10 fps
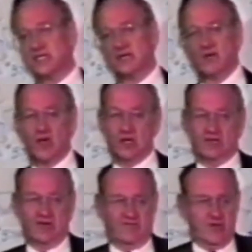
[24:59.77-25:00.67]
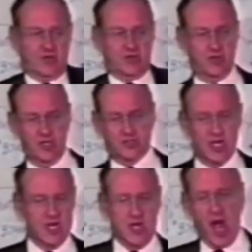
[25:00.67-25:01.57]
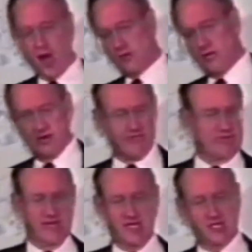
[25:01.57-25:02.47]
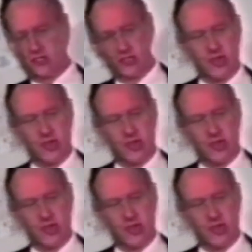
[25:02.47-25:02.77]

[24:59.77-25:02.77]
going to go, well, if you can do this, how come everybody doesn't